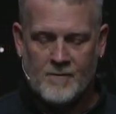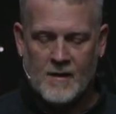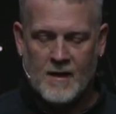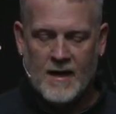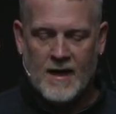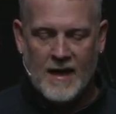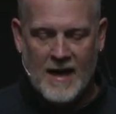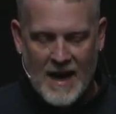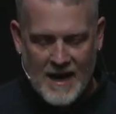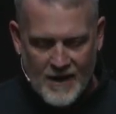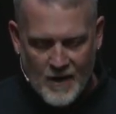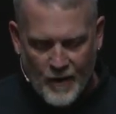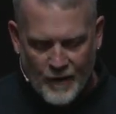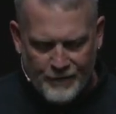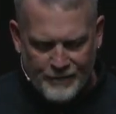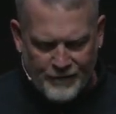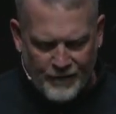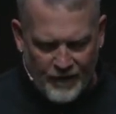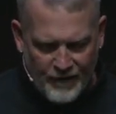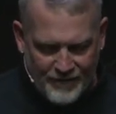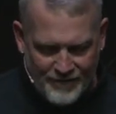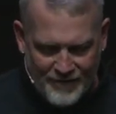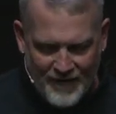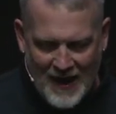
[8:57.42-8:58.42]
And I know
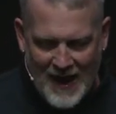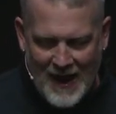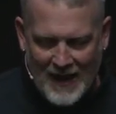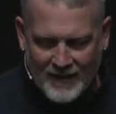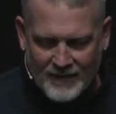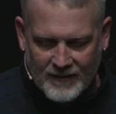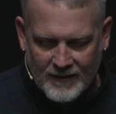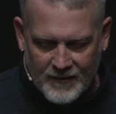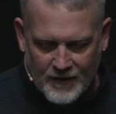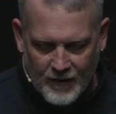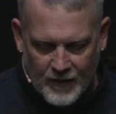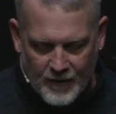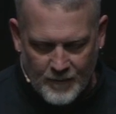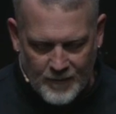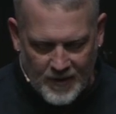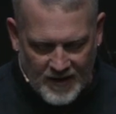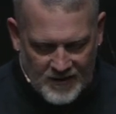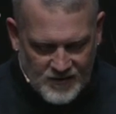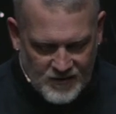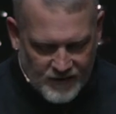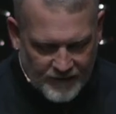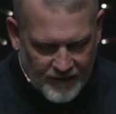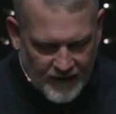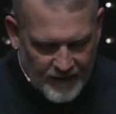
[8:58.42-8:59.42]
for a fact that there are a
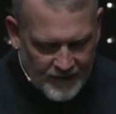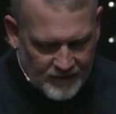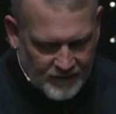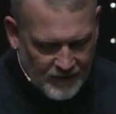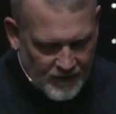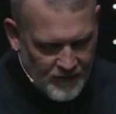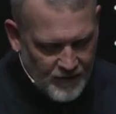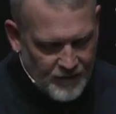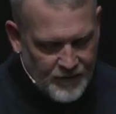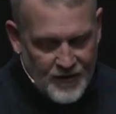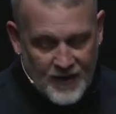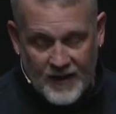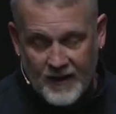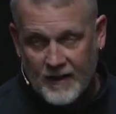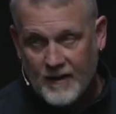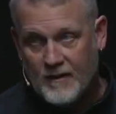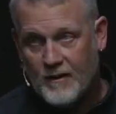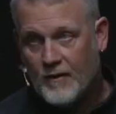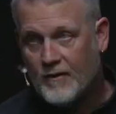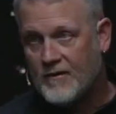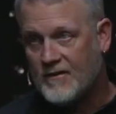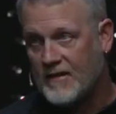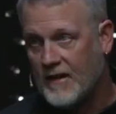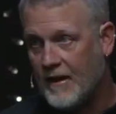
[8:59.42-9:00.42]
bunch of us, and you're thinking to
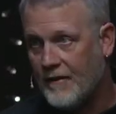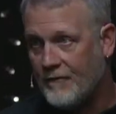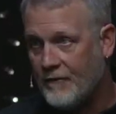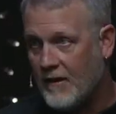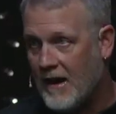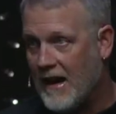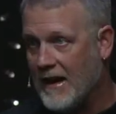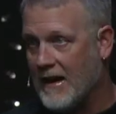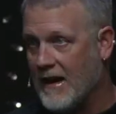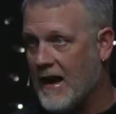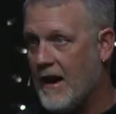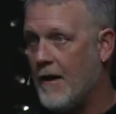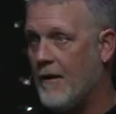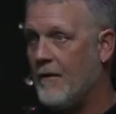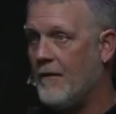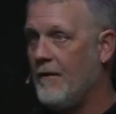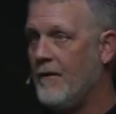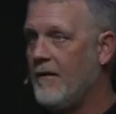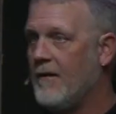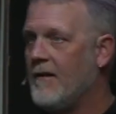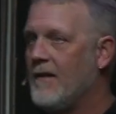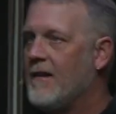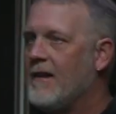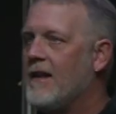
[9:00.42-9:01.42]
yourself right now,
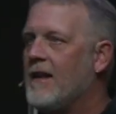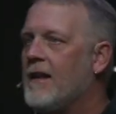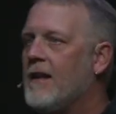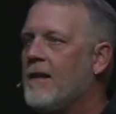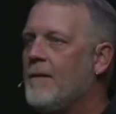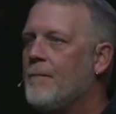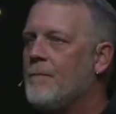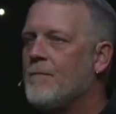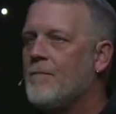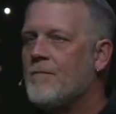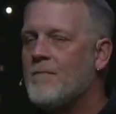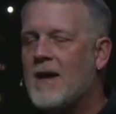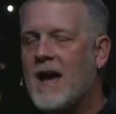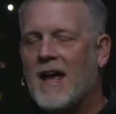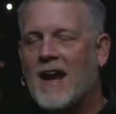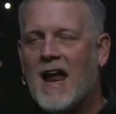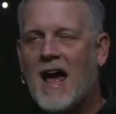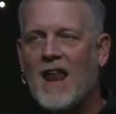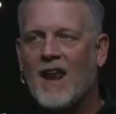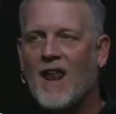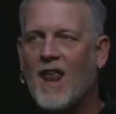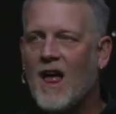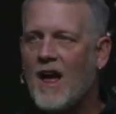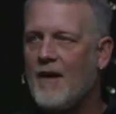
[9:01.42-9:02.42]
man,
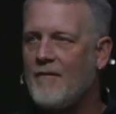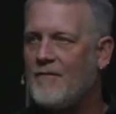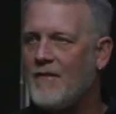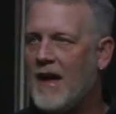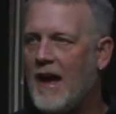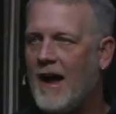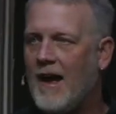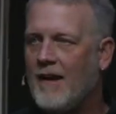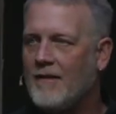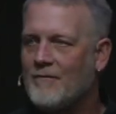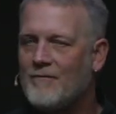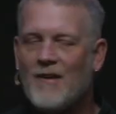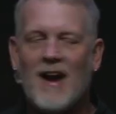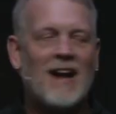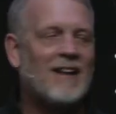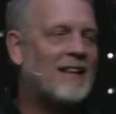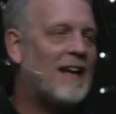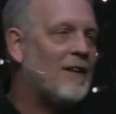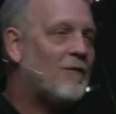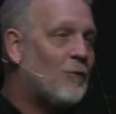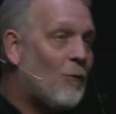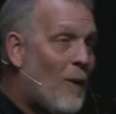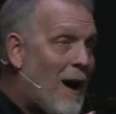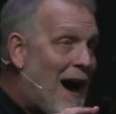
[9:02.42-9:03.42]
I love that. In fact,
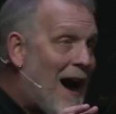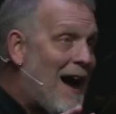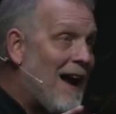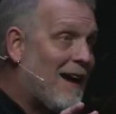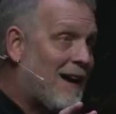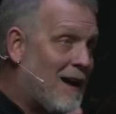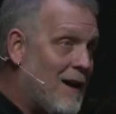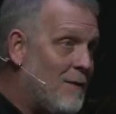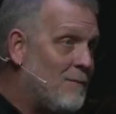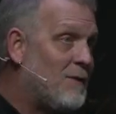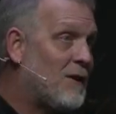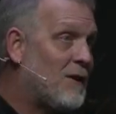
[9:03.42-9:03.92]
that's why I come to